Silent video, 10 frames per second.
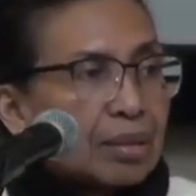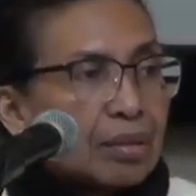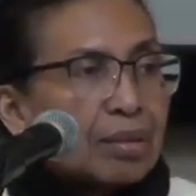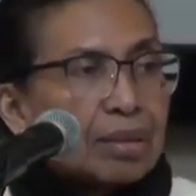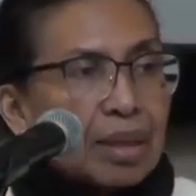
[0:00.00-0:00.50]

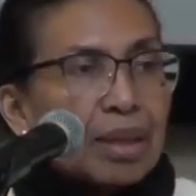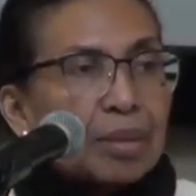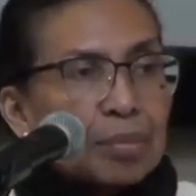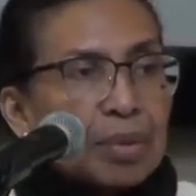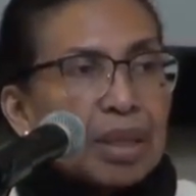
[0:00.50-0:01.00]
So
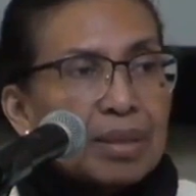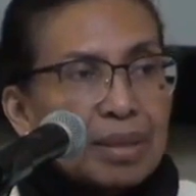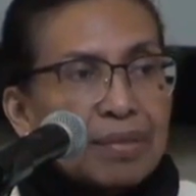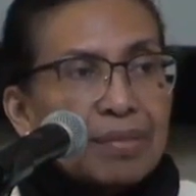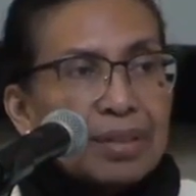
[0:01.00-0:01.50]
I, I
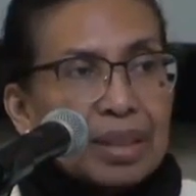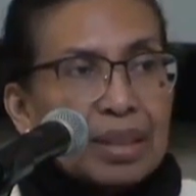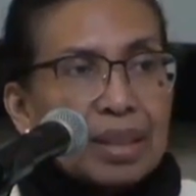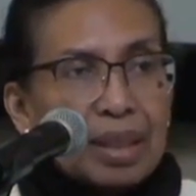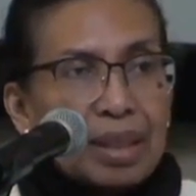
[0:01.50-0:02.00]

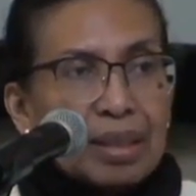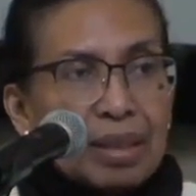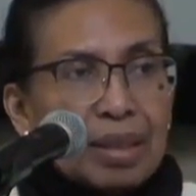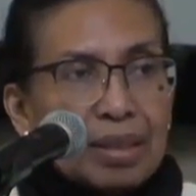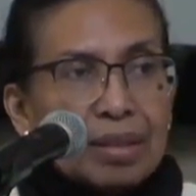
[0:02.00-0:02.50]
definitely think
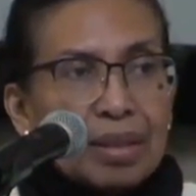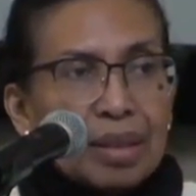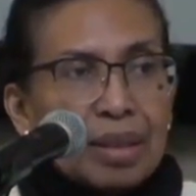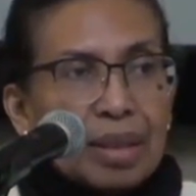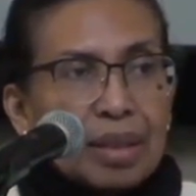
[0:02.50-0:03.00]
that,
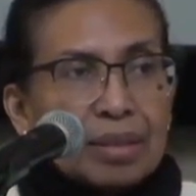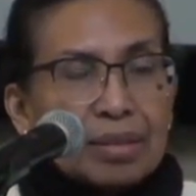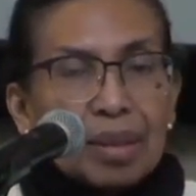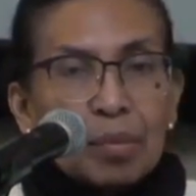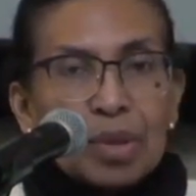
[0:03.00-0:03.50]

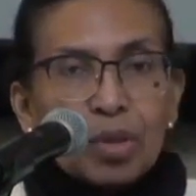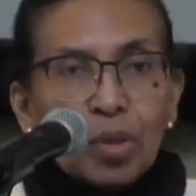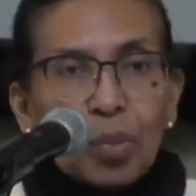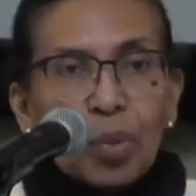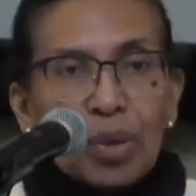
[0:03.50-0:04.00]
it's, I mean,
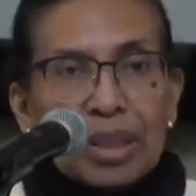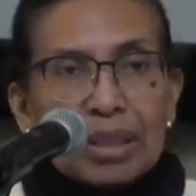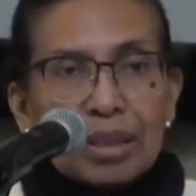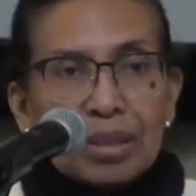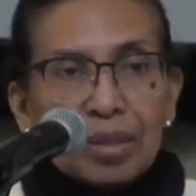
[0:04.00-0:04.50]
supporting
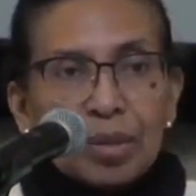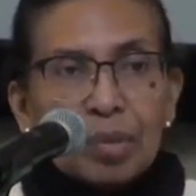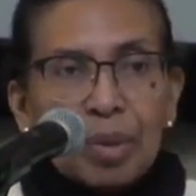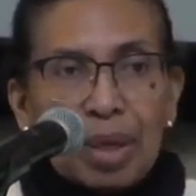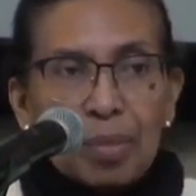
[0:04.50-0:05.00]
this
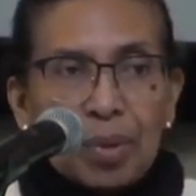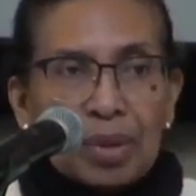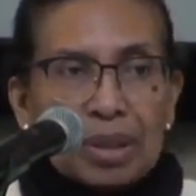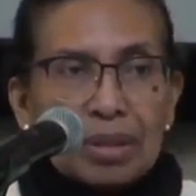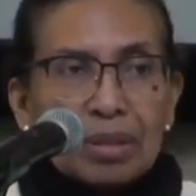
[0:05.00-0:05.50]

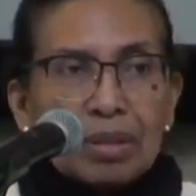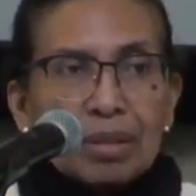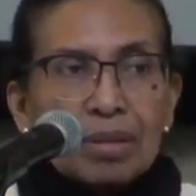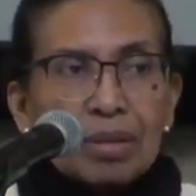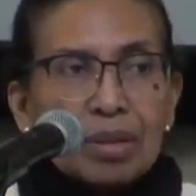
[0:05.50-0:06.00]
newspaper is
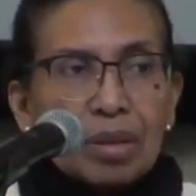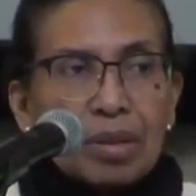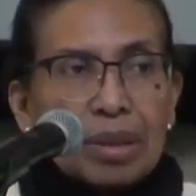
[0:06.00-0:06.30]
so